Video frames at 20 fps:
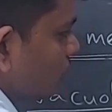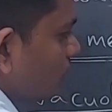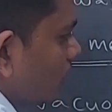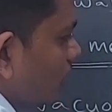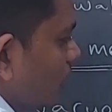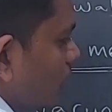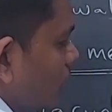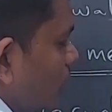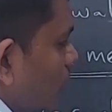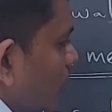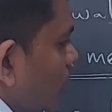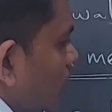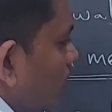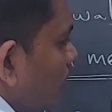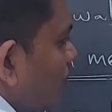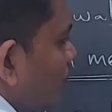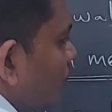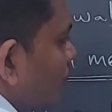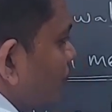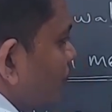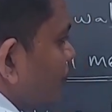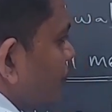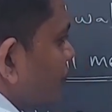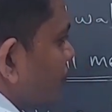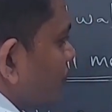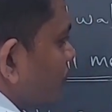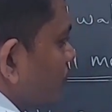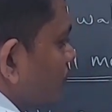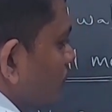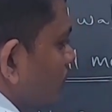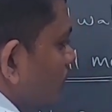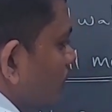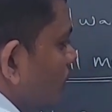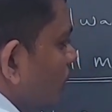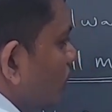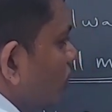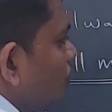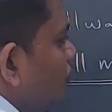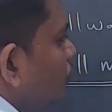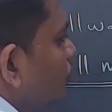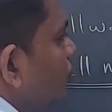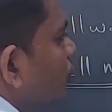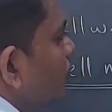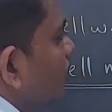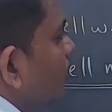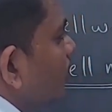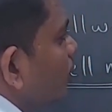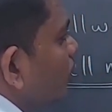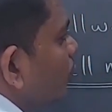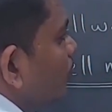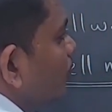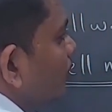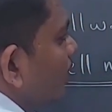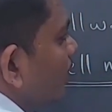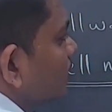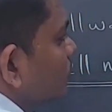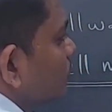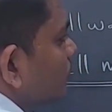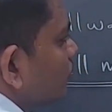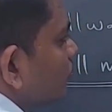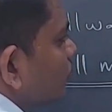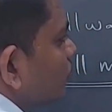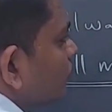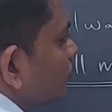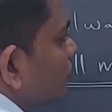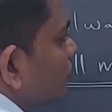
called nucleoplasm.